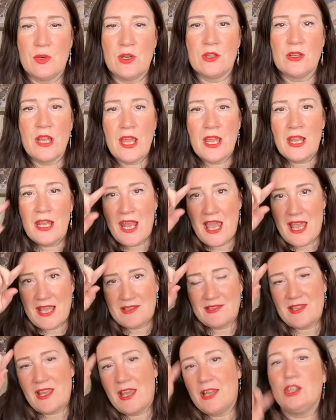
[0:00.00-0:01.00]
one,
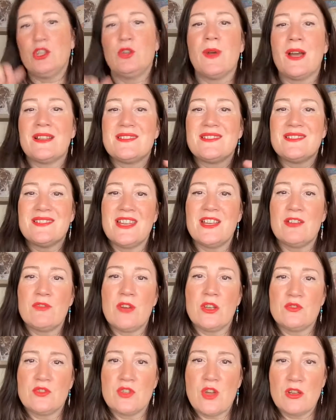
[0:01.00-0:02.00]
let's say you had
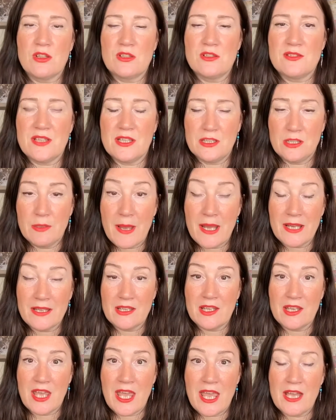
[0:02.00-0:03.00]
$0 in your
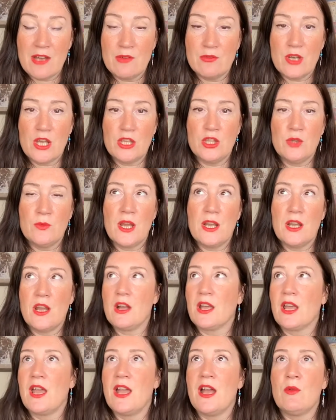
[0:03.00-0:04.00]
bank account and you went,
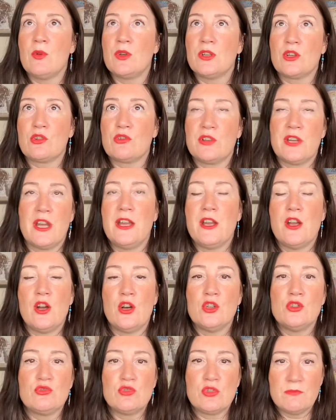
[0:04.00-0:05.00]
okay, I want to create
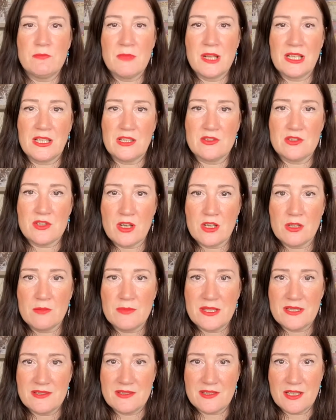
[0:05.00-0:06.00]
$100 million
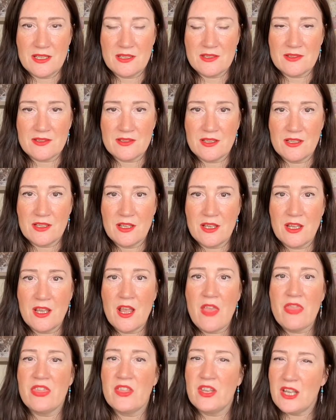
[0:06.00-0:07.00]
business.
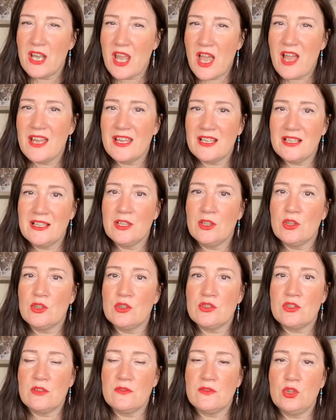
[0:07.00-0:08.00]
The
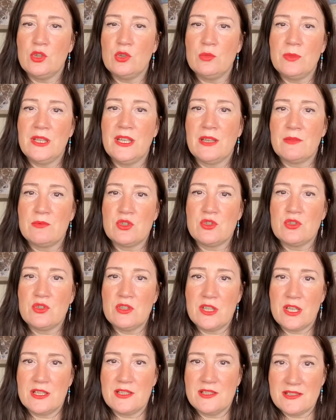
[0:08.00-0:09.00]
likelihood of you being able to do
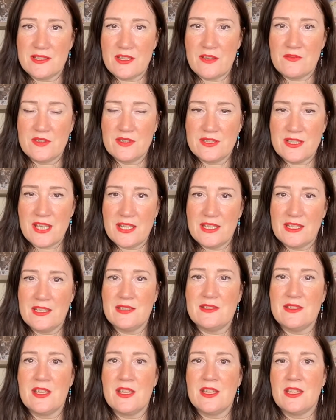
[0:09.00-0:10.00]
that in 7
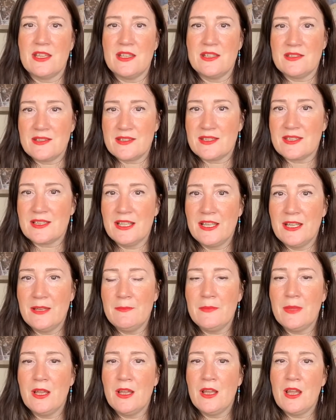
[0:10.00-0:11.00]
days is
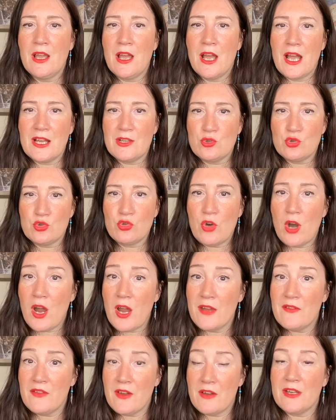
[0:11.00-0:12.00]
slim. I
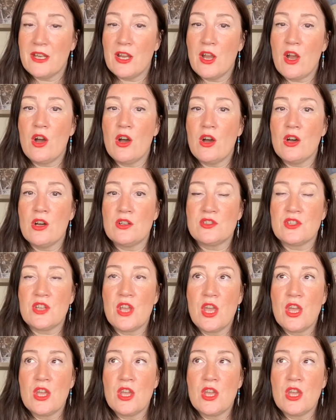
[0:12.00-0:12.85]
try very hard